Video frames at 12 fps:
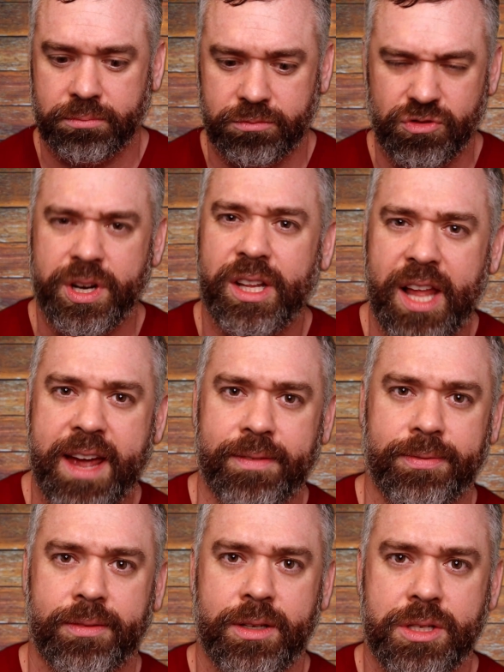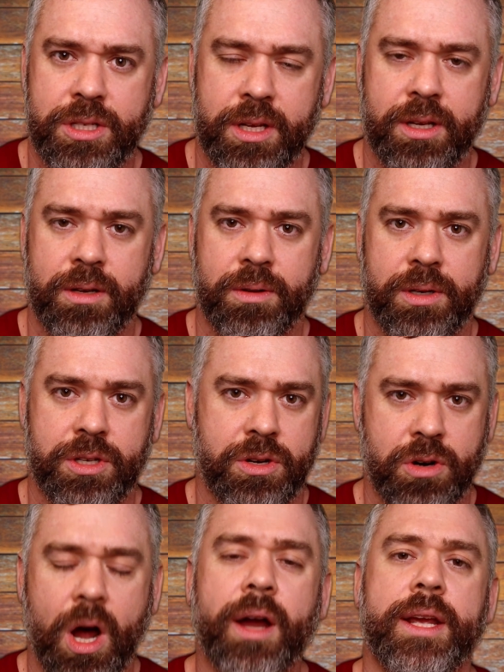real life to
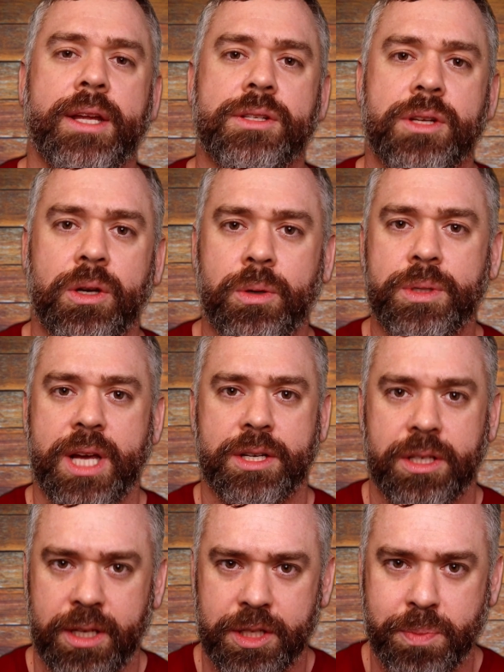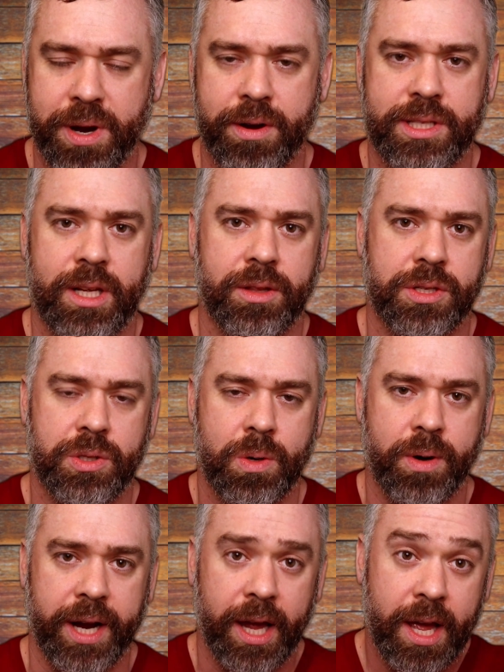your audience who's actually experiencing the
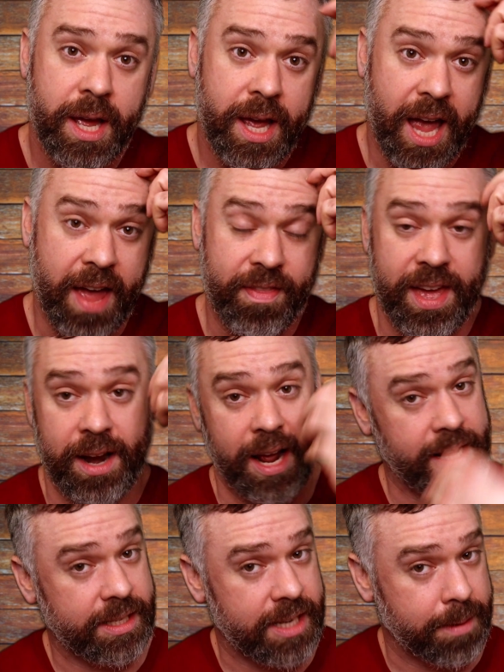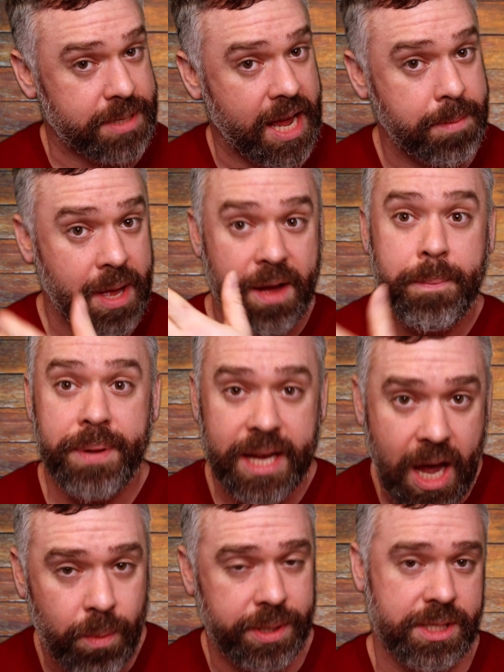story. And then at the same time,
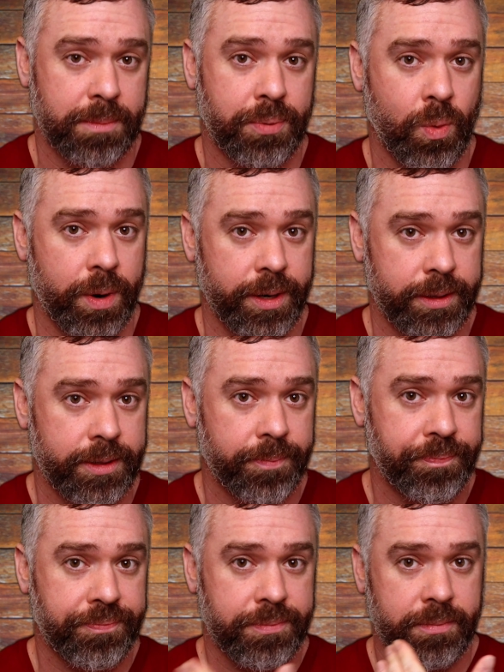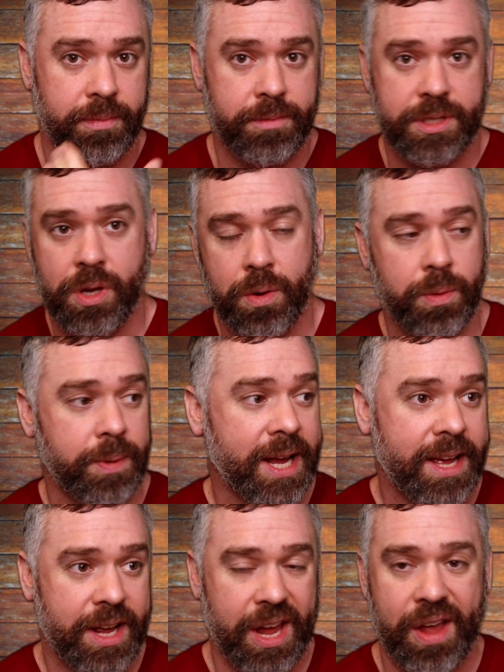pick out what's important. So
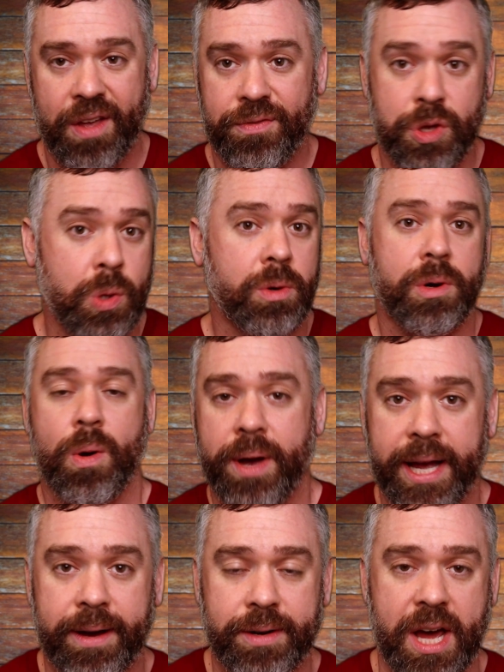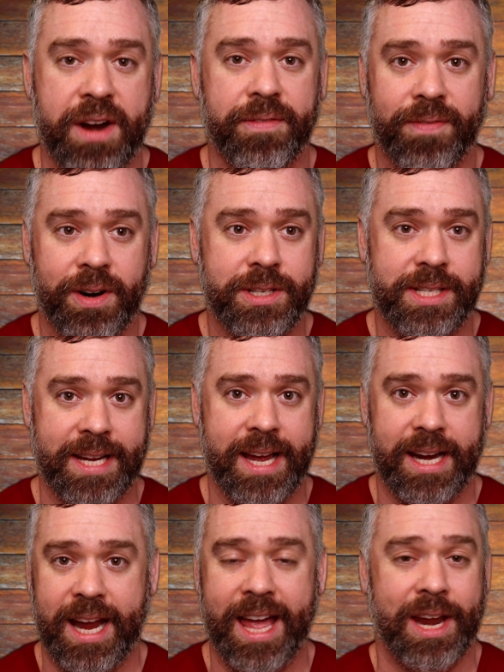if you were going out on a first
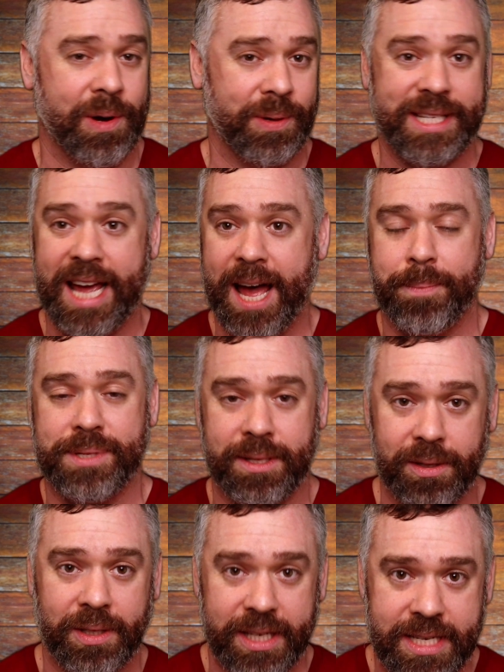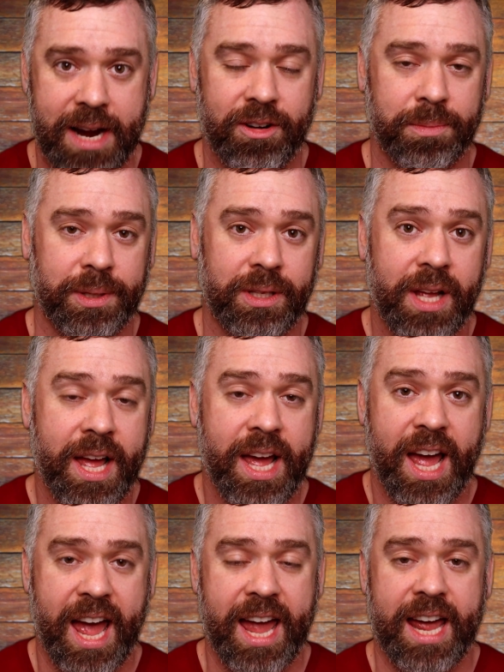date and it was absolutely terrible,
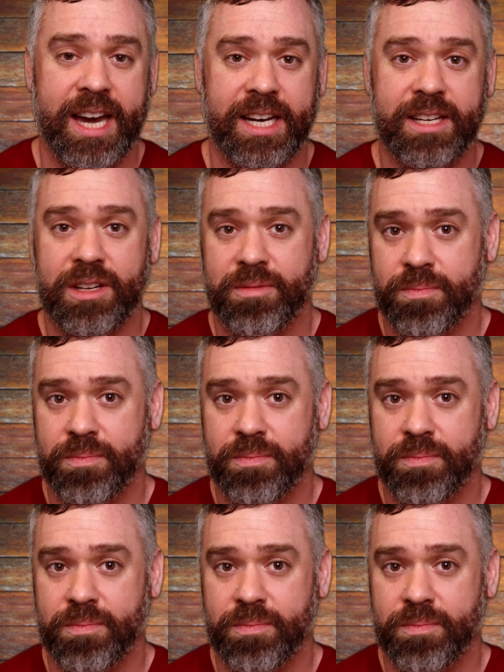and